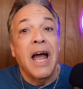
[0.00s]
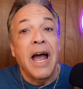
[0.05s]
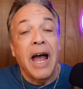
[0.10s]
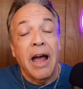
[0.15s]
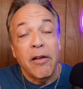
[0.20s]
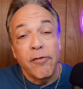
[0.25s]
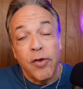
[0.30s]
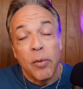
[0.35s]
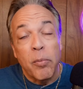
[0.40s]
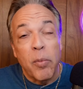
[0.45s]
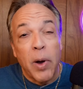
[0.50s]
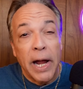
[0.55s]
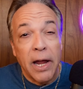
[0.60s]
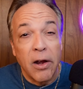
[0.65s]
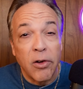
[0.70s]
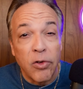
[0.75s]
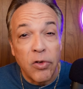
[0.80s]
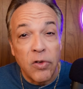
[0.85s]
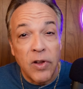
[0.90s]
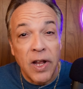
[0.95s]
And from
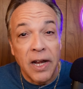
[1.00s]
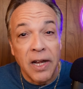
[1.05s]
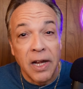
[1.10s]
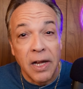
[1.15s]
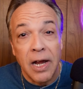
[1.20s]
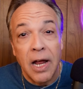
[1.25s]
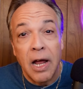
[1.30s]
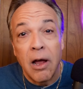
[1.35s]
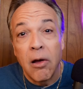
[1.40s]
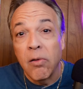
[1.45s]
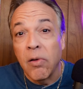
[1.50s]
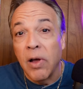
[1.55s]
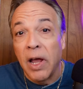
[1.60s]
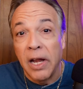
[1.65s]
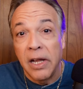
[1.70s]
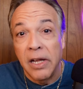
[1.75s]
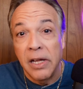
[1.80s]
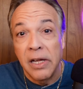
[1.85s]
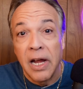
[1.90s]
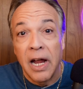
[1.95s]
my understanding now,
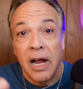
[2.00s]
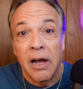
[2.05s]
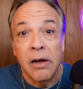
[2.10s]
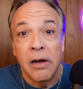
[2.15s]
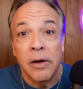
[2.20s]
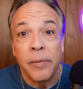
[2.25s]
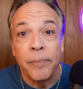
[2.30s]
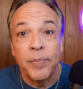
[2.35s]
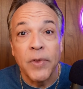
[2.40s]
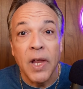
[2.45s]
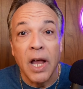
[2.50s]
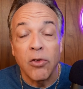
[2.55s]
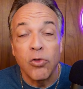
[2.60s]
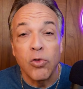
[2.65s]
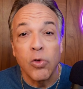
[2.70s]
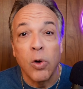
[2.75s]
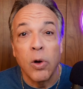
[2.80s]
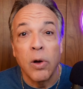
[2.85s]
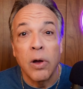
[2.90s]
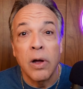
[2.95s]
and um, I
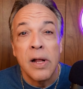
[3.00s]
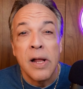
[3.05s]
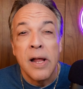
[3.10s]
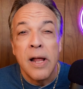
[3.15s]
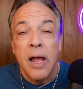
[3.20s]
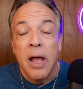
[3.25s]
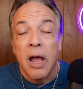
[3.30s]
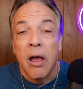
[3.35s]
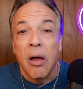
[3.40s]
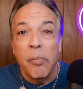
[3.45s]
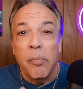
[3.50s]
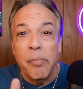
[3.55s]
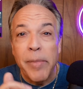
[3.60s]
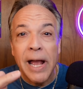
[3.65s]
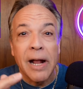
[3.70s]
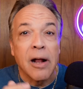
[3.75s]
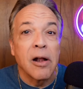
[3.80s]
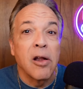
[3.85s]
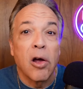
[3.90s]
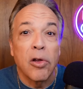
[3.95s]
saw
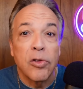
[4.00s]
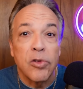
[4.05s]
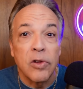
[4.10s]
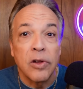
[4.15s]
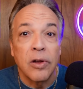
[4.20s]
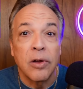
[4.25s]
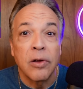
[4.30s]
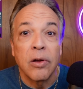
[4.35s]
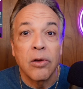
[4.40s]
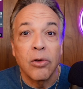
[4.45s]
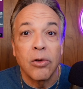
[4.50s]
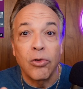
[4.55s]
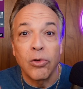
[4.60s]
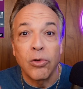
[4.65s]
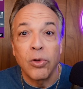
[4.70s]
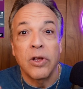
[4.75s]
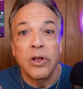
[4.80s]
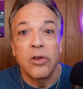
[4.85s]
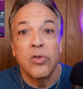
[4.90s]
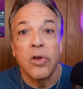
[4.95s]
Matt Clausen
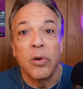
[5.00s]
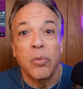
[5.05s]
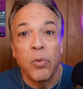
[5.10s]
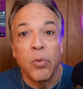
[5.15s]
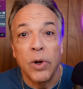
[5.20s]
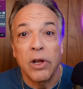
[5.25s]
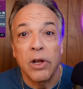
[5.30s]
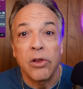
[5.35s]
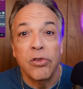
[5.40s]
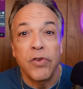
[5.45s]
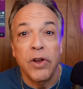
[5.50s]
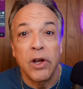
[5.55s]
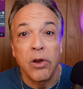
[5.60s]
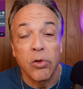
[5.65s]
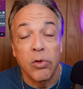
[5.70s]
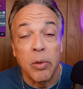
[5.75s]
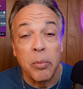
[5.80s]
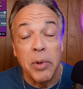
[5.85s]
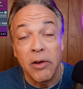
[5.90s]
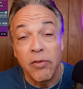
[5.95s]
do this on one of his
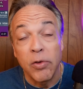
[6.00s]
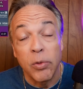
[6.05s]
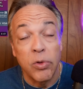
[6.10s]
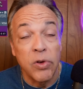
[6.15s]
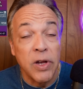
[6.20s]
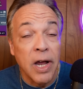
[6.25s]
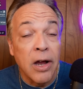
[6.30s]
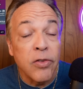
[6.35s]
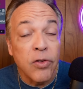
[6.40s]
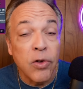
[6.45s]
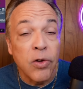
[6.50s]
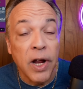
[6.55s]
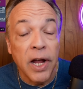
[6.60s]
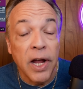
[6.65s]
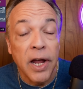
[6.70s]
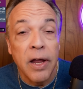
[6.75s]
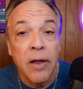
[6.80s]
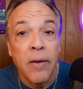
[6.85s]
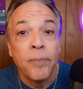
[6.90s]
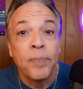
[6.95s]
videos, I believe it was
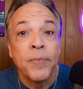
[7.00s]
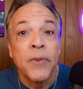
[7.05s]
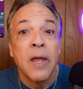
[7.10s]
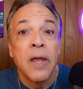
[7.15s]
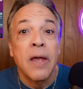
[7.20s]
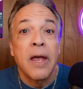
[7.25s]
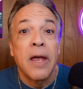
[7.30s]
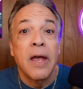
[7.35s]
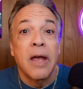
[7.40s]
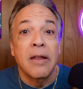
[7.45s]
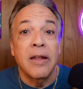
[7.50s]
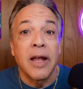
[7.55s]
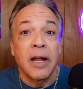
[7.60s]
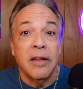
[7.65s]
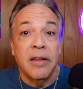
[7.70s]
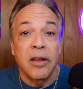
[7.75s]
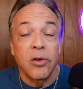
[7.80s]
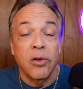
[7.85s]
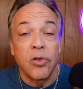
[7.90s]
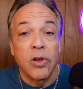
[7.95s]
yesterday,
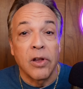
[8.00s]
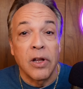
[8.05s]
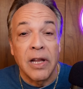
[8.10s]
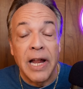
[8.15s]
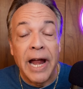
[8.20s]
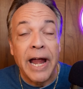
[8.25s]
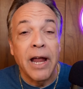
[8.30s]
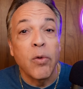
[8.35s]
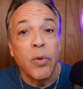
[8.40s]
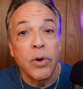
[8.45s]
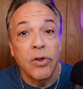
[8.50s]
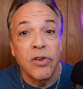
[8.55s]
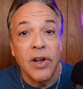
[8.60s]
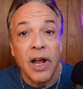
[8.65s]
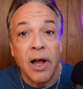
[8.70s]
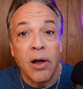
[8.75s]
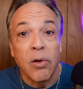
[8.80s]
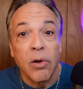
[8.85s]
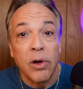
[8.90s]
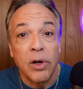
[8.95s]
that there's a language
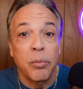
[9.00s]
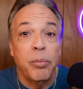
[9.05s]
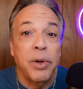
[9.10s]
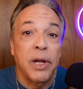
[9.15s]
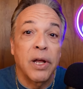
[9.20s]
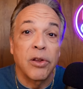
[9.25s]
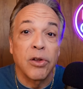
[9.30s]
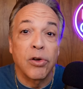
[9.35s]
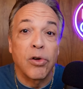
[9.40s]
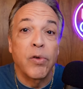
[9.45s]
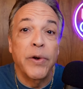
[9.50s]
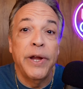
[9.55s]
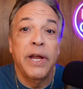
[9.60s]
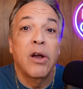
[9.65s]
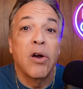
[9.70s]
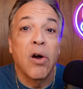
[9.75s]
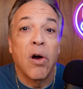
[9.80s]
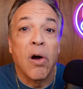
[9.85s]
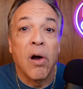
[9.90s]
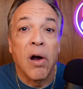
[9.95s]
now going to be on the
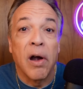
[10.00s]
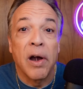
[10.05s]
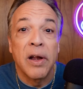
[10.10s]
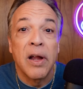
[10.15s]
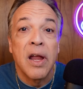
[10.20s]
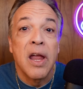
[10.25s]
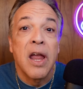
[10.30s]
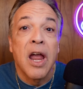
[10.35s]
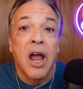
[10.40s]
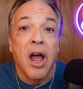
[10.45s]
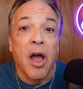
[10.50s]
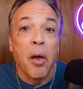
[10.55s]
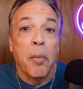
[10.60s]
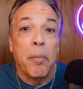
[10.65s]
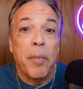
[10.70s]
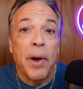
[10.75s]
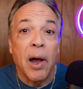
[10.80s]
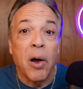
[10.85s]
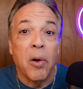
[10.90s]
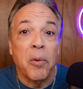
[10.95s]
green card
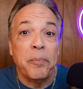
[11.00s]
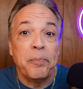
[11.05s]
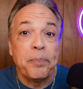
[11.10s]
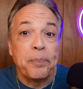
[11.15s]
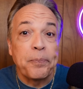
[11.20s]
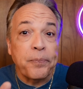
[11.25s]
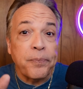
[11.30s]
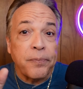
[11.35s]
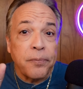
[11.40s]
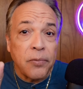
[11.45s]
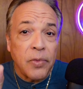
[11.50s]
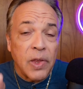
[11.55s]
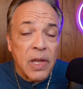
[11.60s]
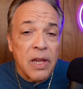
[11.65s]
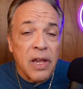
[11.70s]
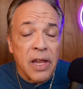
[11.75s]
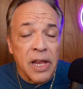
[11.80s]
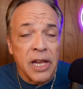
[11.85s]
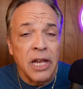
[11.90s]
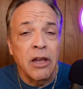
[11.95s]
about
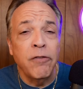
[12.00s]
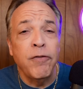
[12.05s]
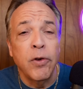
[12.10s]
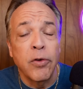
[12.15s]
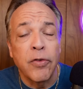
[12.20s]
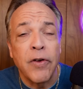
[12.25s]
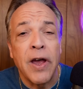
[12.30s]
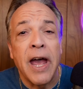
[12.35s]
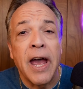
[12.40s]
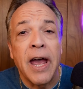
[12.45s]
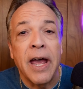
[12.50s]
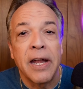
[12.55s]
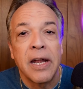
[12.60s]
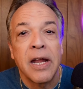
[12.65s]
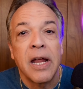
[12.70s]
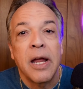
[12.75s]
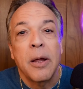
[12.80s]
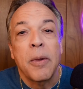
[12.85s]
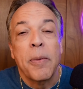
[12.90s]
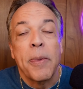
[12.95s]
if you've had
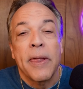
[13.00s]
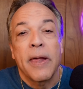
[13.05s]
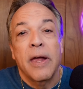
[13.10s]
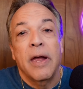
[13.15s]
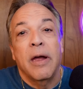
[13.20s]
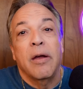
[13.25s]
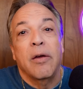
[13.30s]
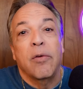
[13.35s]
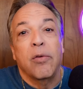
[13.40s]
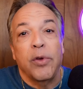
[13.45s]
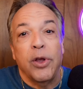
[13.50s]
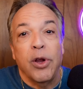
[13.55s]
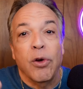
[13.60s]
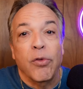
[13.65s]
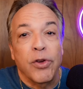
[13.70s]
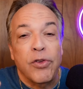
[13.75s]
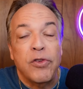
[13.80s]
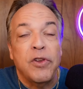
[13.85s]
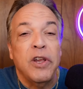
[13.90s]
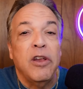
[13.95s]
you
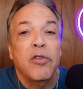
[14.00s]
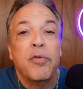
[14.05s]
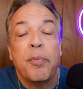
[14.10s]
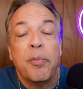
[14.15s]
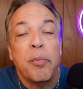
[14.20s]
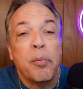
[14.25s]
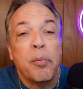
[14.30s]
know, receive